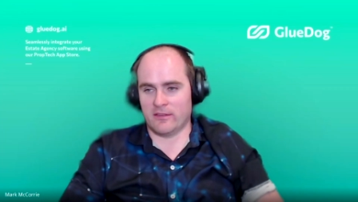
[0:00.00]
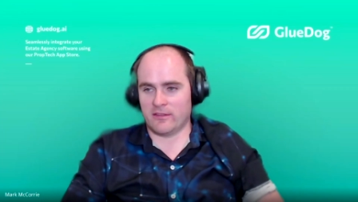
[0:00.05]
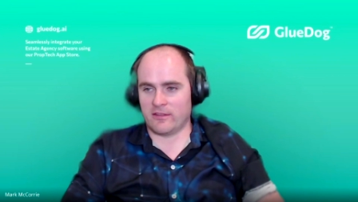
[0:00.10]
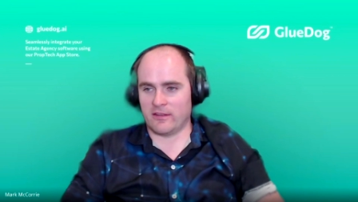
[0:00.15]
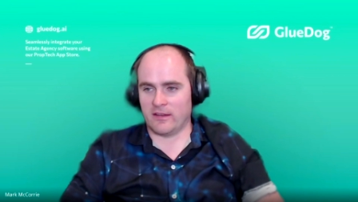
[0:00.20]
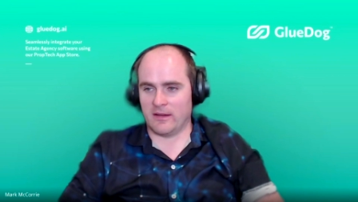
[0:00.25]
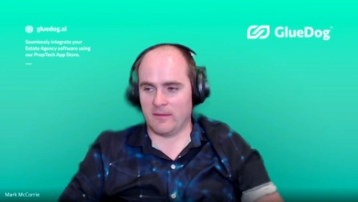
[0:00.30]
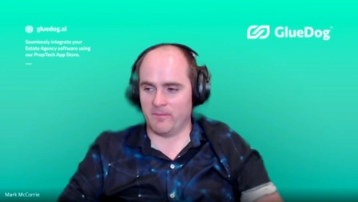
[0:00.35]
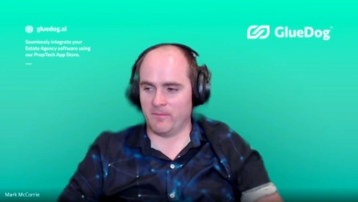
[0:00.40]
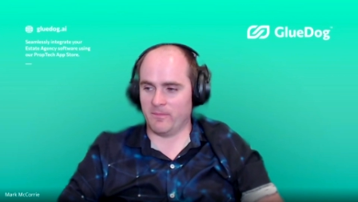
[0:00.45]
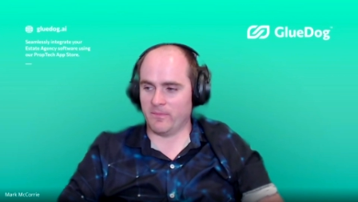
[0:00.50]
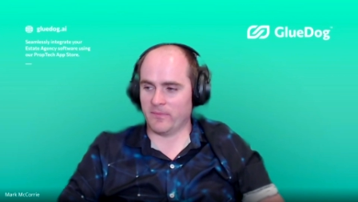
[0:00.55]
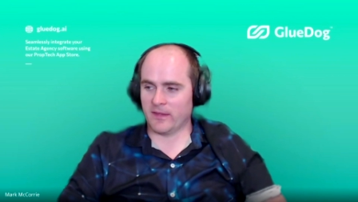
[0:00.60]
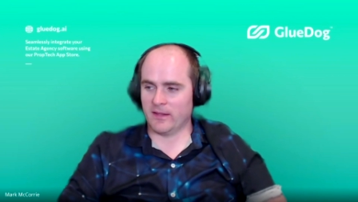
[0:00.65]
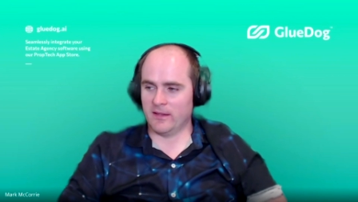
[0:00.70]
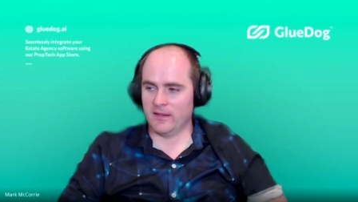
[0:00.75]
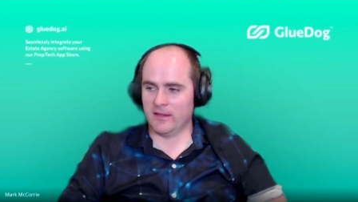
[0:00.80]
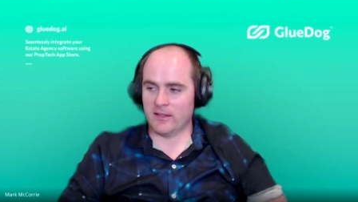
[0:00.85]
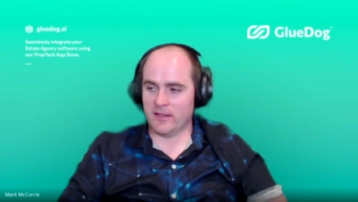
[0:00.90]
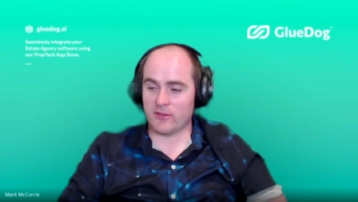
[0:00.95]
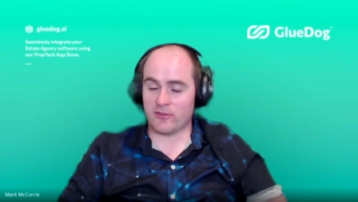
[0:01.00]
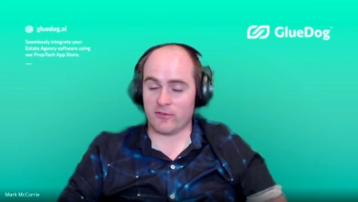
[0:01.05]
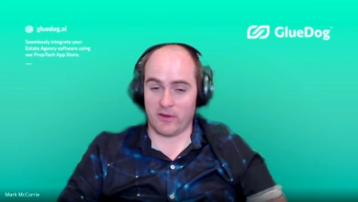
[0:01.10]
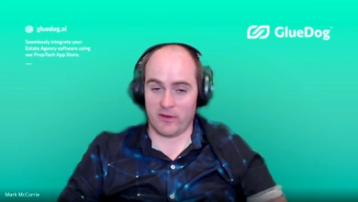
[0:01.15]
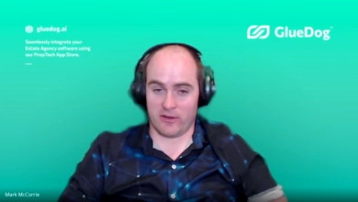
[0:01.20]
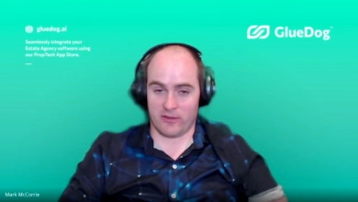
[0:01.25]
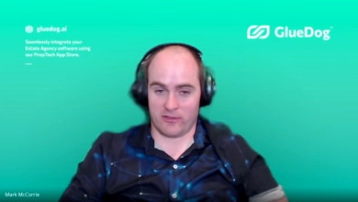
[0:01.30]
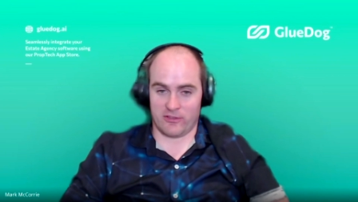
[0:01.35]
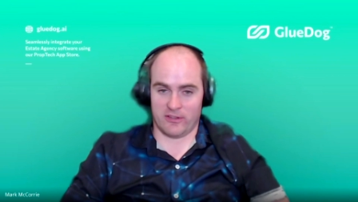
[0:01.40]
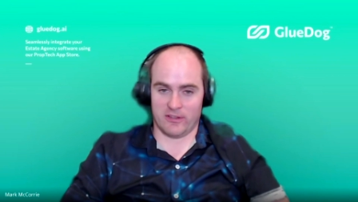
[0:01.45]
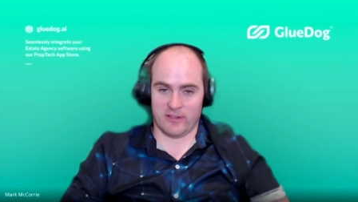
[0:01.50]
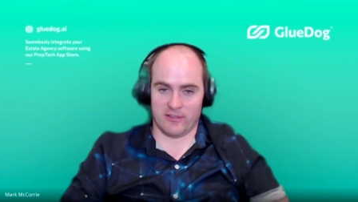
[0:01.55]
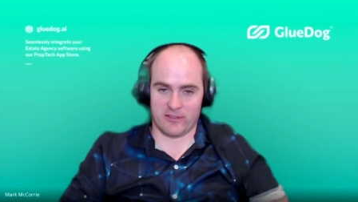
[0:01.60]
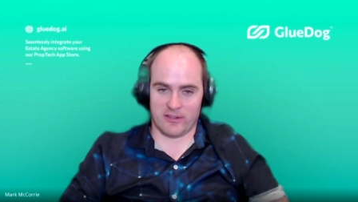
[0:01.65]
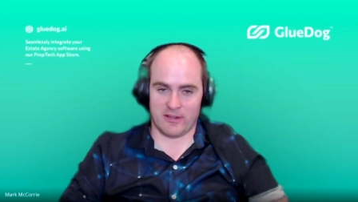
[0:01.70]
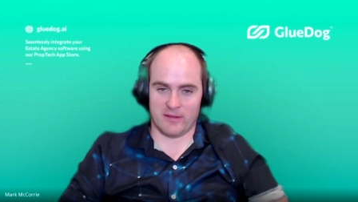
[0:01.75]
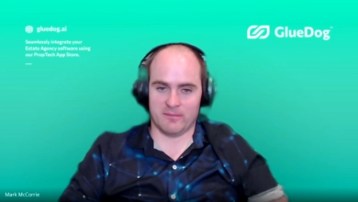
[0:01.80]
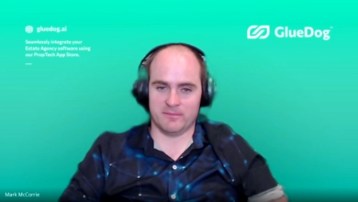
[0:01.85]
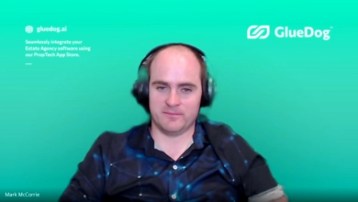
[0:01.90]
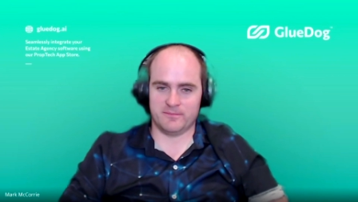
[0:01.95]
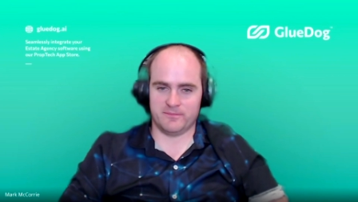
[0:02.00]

it's a very exciting time.